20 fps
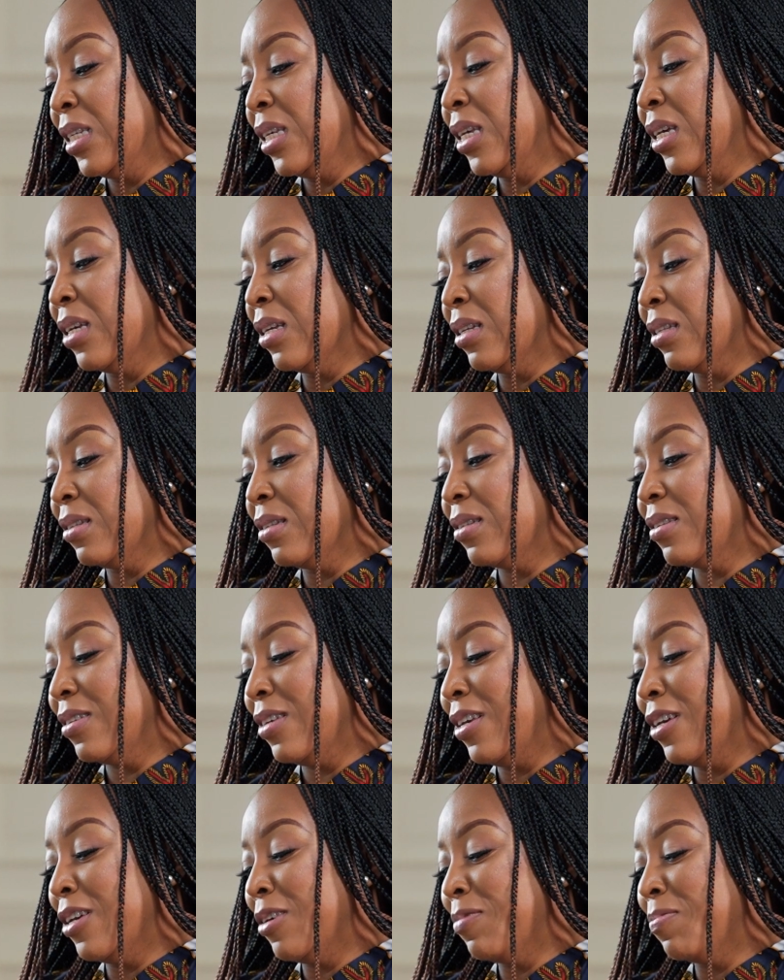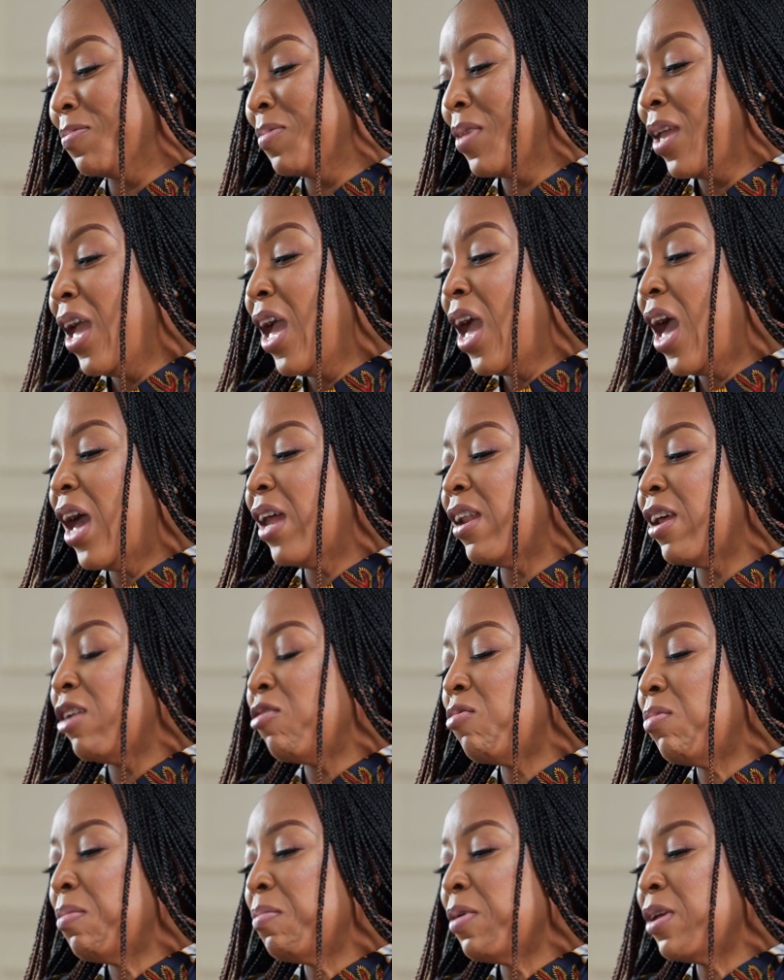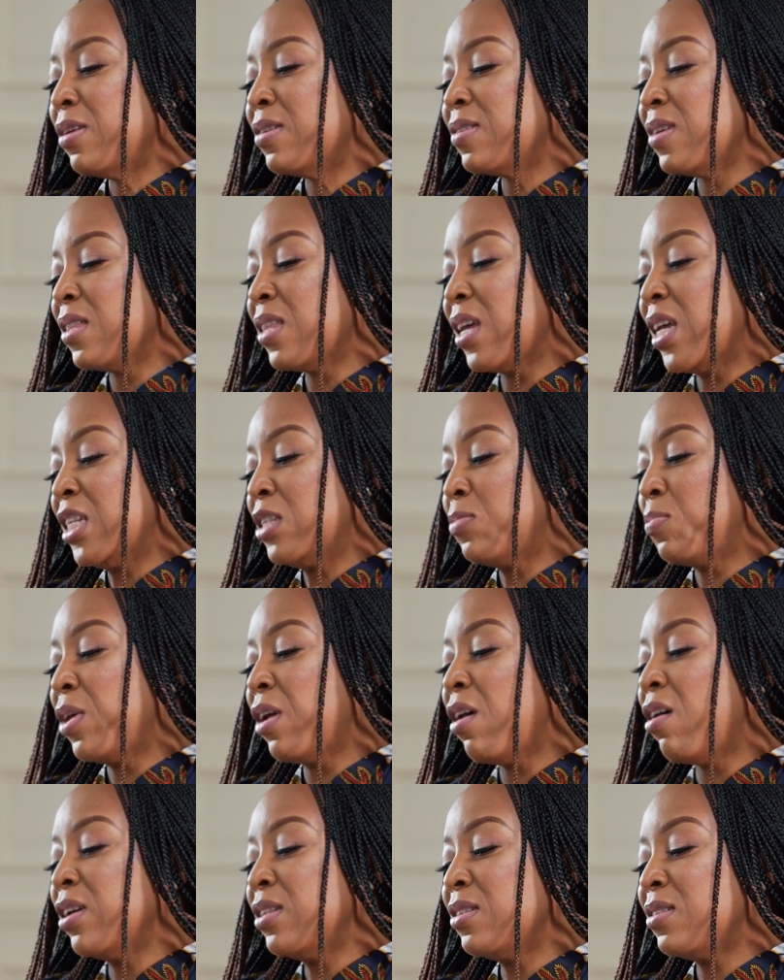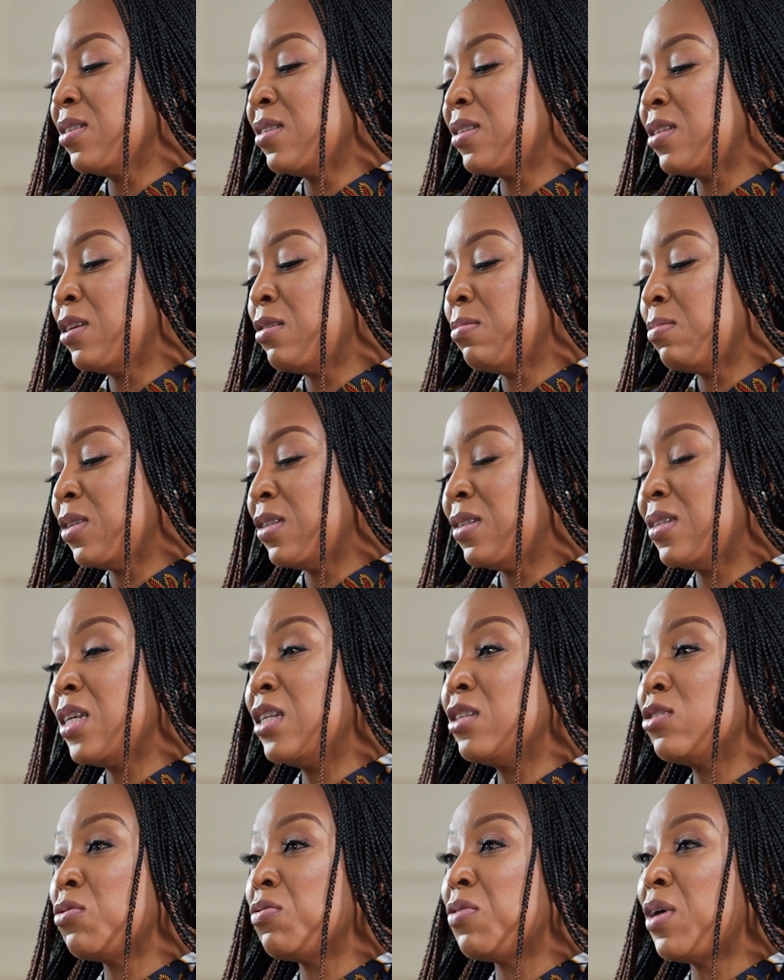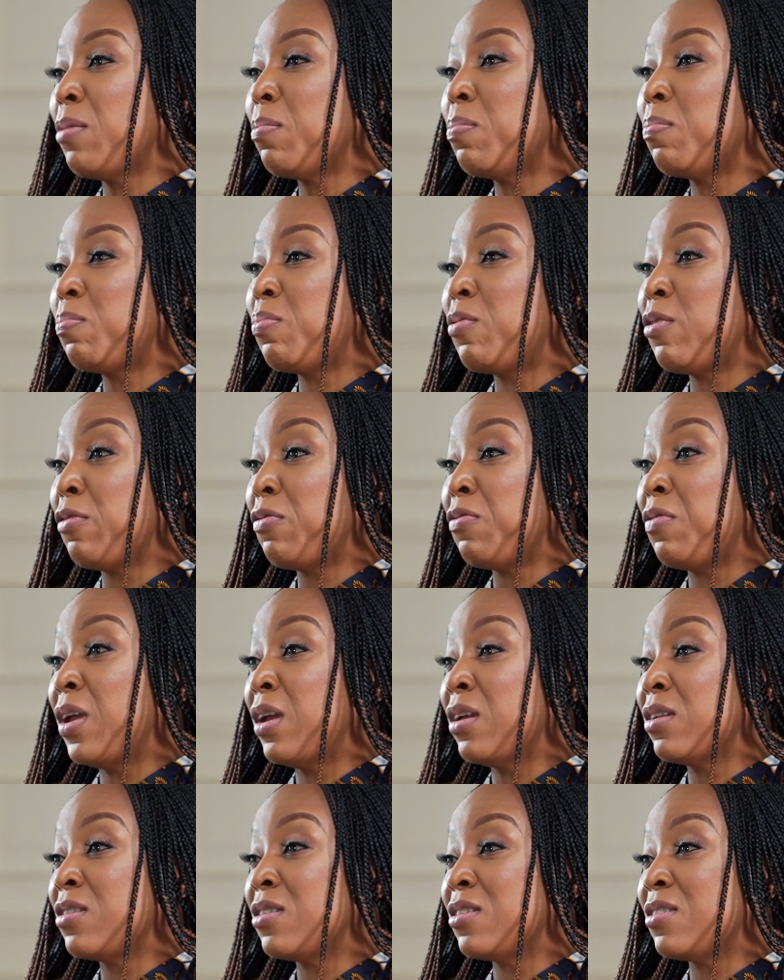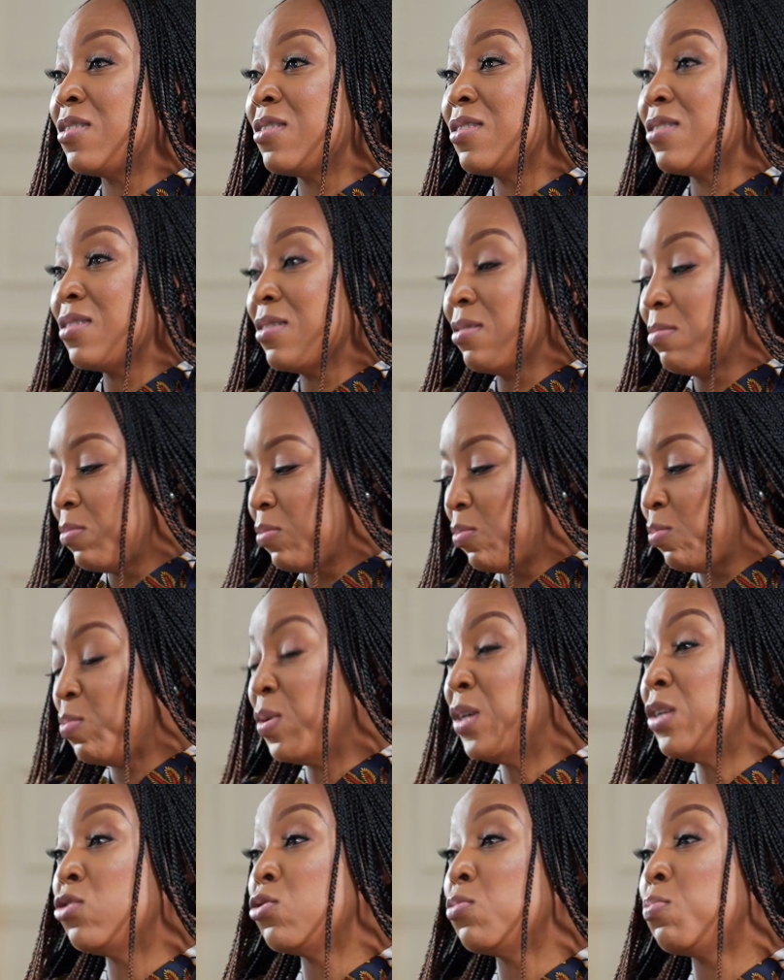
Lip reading: Yes. And I remember you saying that it's behind the scenes of that picture perfect